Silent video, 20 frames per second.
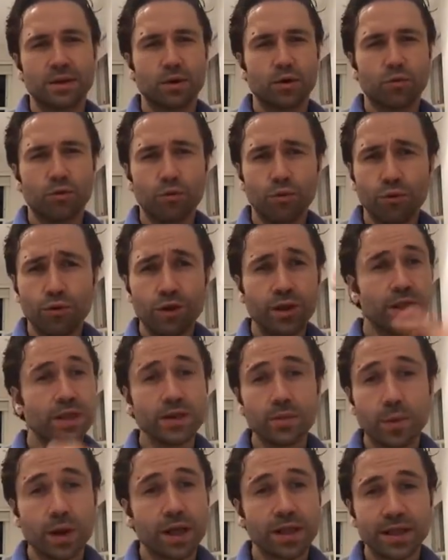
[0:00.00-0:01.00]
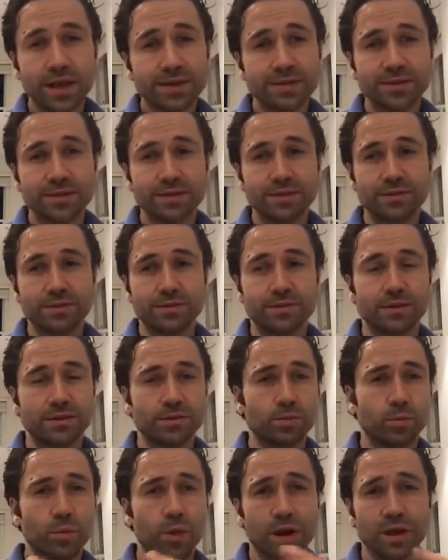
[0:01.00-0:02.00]
really well executed,
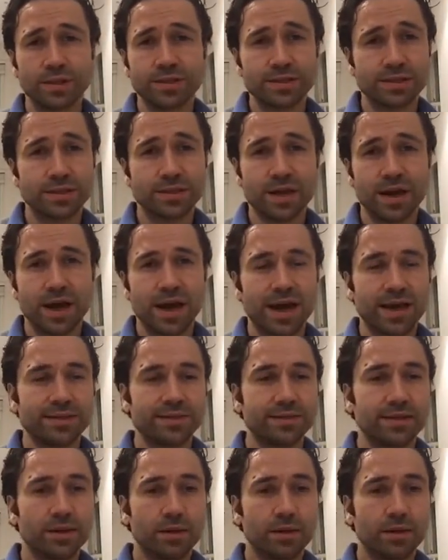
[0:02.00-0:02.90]
well designed,